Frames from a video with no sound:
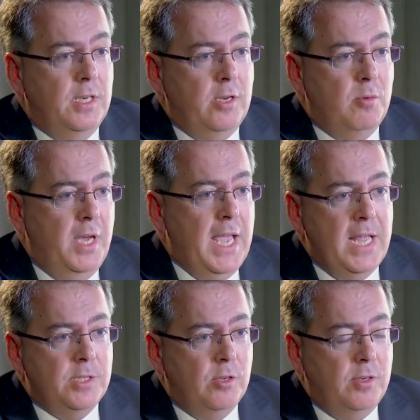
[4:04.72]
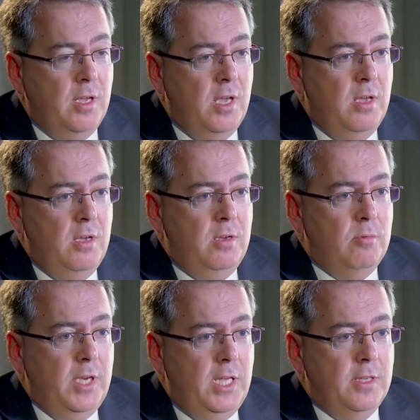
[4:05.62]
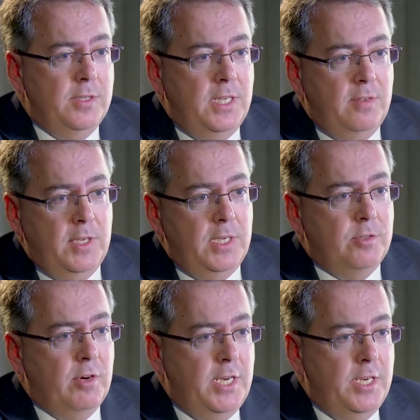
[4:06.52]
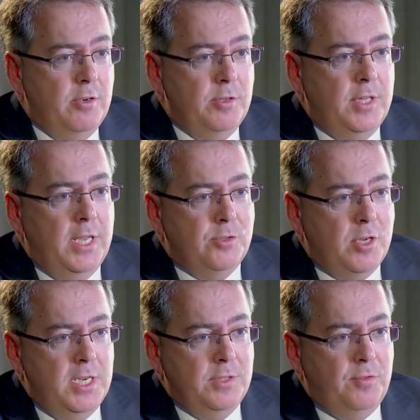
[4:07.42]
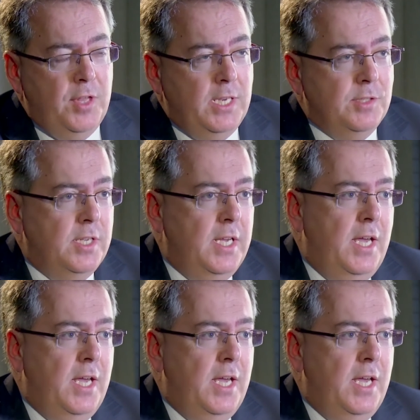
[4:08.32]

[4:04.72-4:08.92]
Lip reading: that I got my hands on were either TVs, radios, those kinds of things.